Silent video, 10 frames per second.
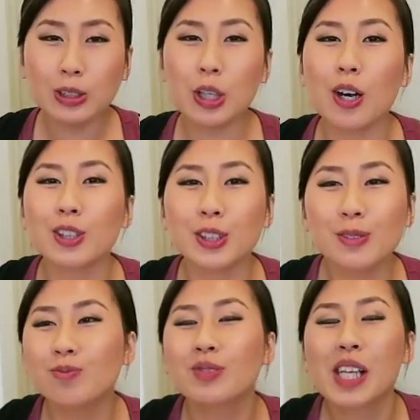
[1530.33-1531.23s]
So
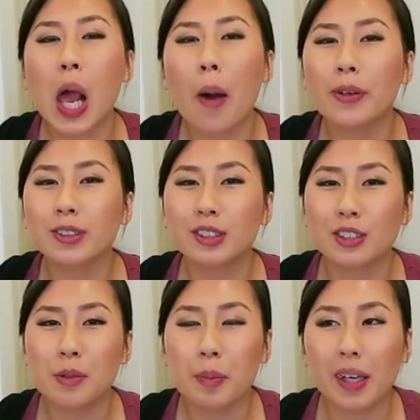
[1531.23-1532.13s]
also, I was
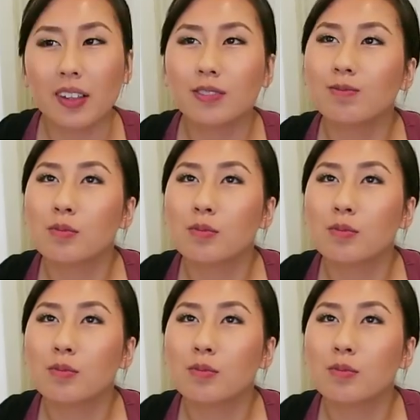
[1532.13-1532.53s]
gonna make